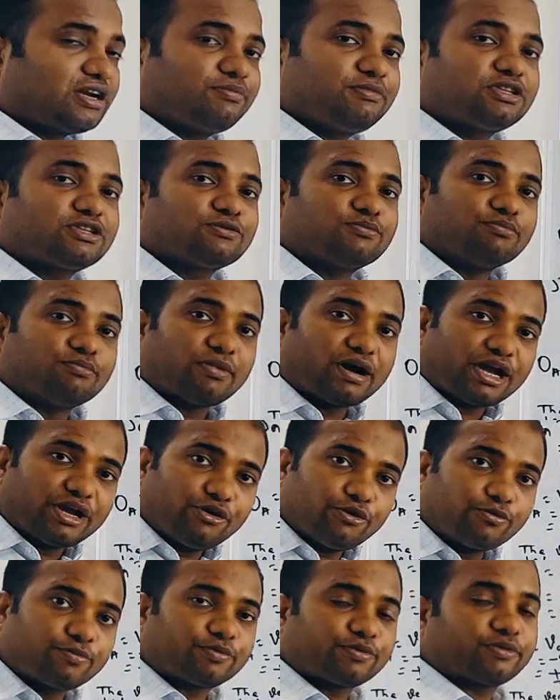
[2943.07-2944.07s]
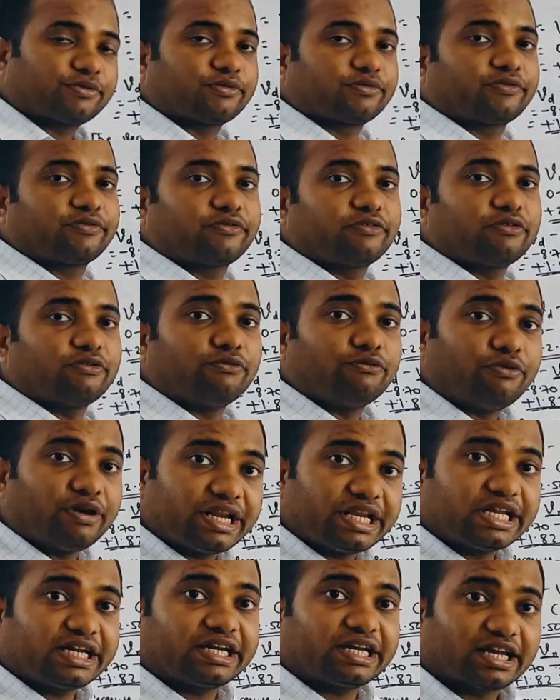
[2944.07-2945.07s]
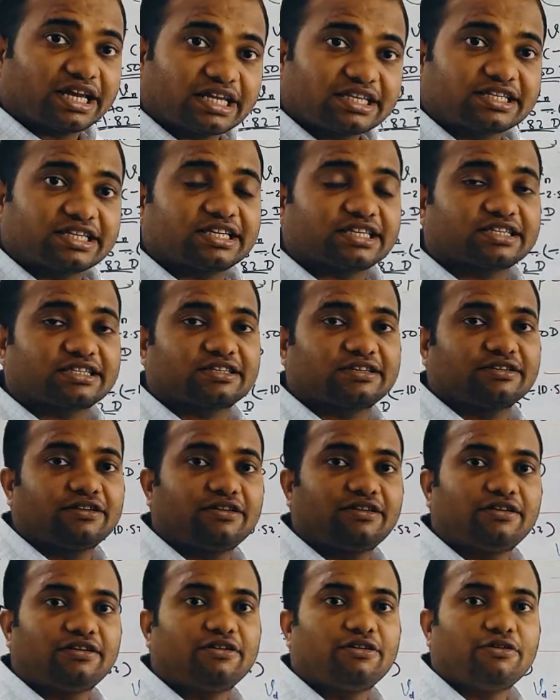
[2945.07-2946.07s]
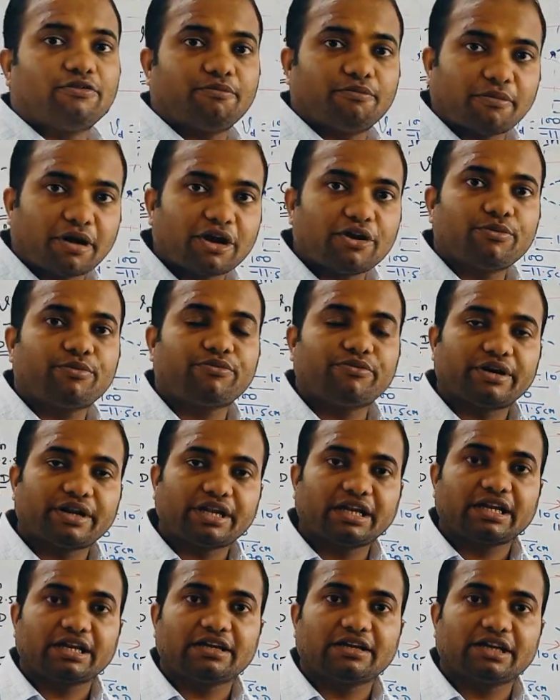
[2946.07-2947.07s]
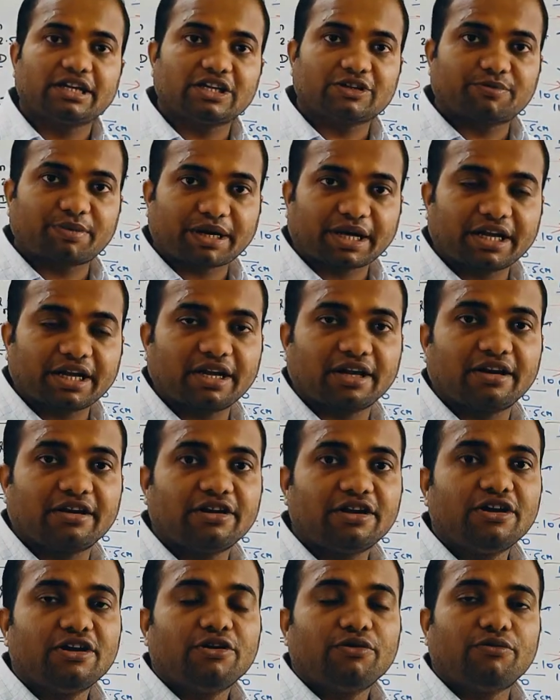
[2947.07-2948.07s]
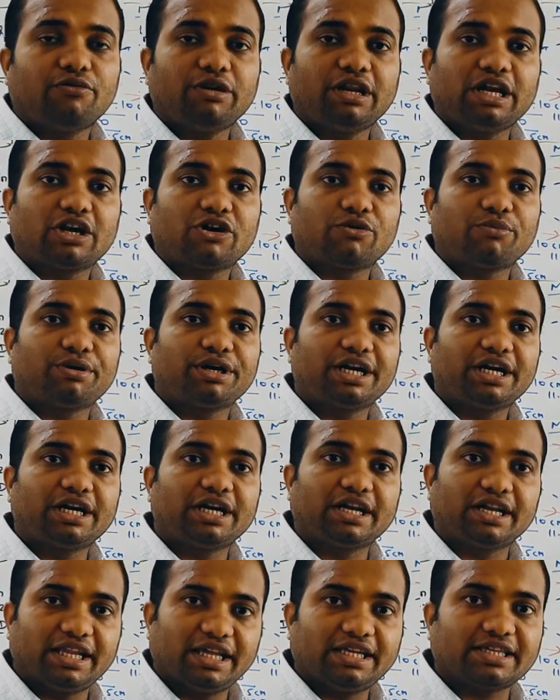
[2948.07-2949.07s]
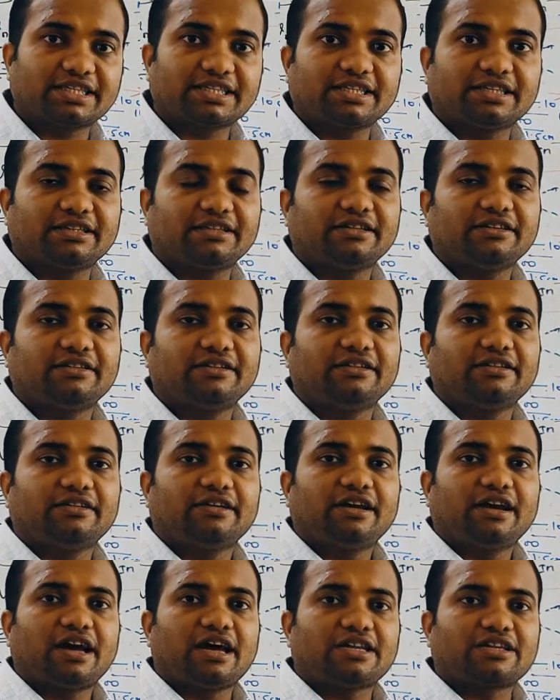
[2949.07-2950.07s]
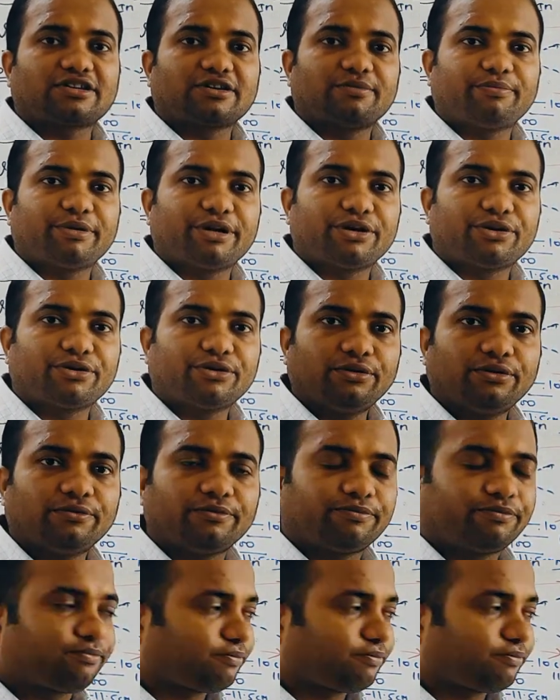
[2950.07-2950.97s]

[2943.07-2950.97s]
means myope wearing glasses, myope wearing a spectacle will accommodate less as compared to